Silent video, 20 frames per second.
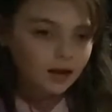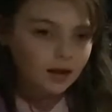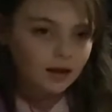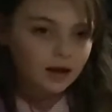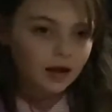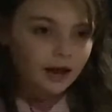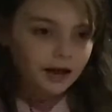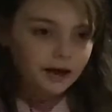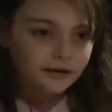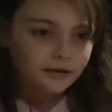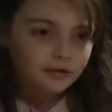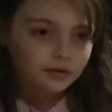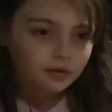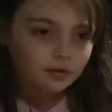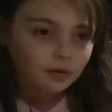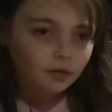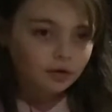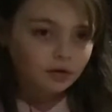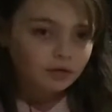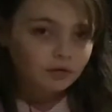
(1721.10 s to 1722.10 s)
It's
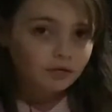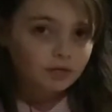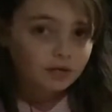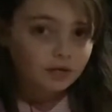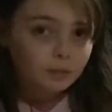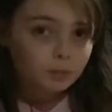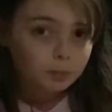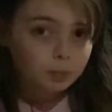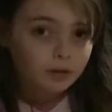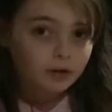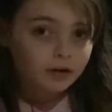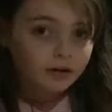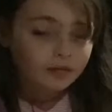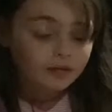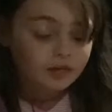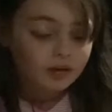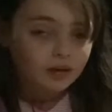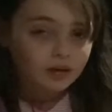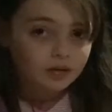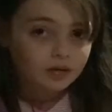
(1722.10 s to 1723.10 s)
sort of the
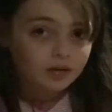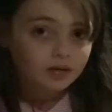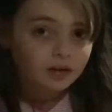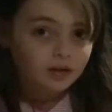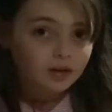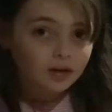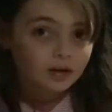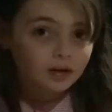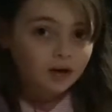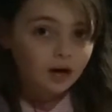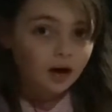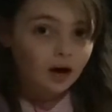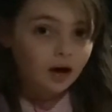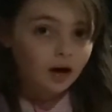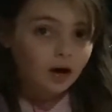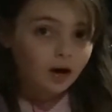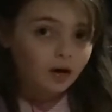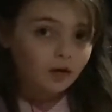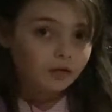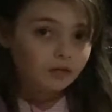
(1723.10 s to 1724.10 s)
previous
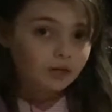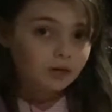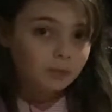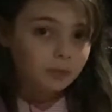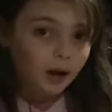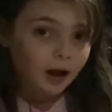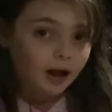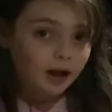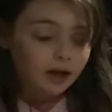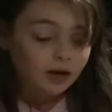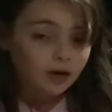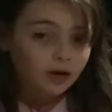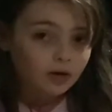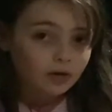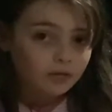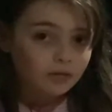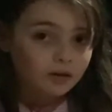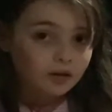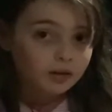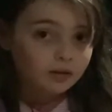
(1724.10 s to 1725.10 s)
of the
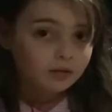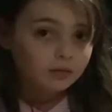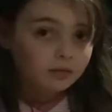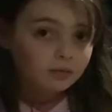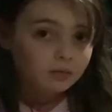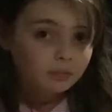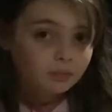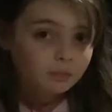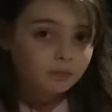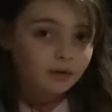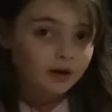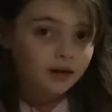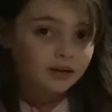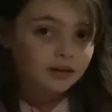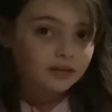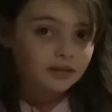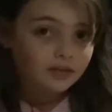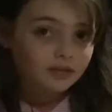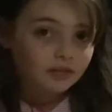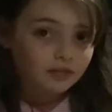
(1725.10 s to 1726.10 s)
makeover, but
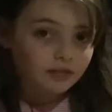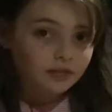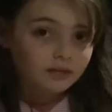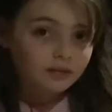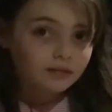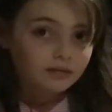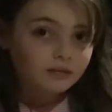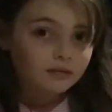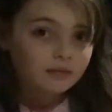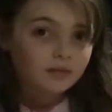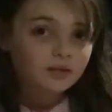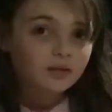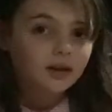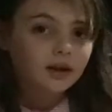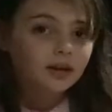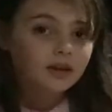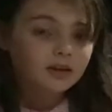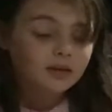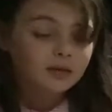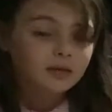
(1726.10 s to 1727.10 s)
different. It's
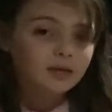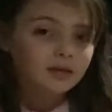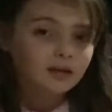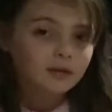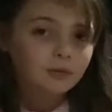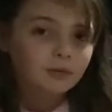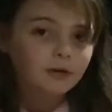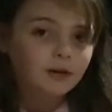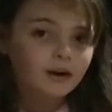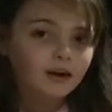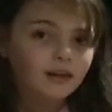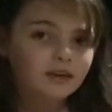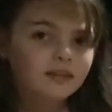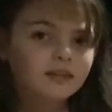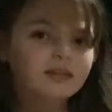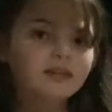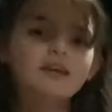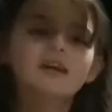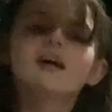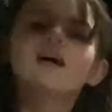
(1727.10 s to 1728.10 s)
a surprise.
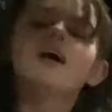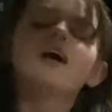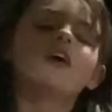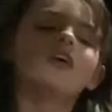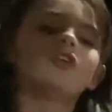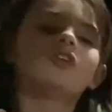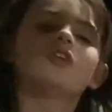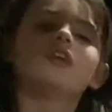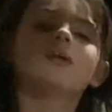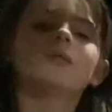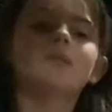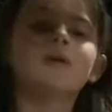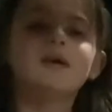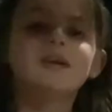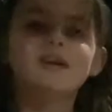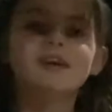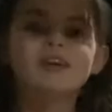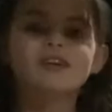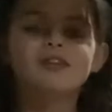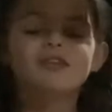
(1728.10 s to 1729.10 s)
I'll see you in my
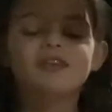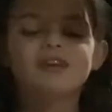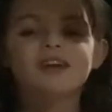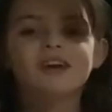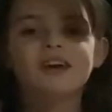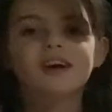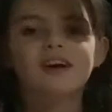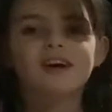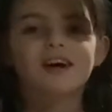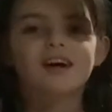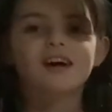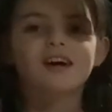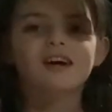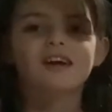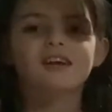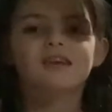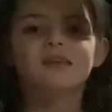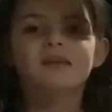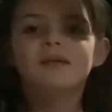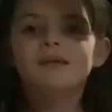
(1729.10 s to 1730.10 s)
next video, guys.
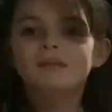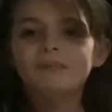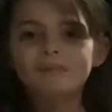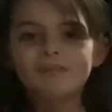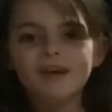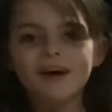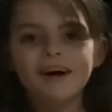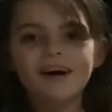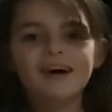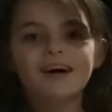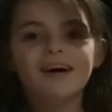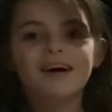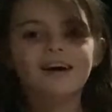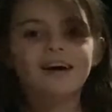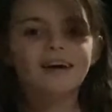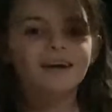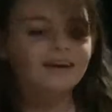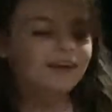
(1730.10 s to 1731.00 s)
Bye.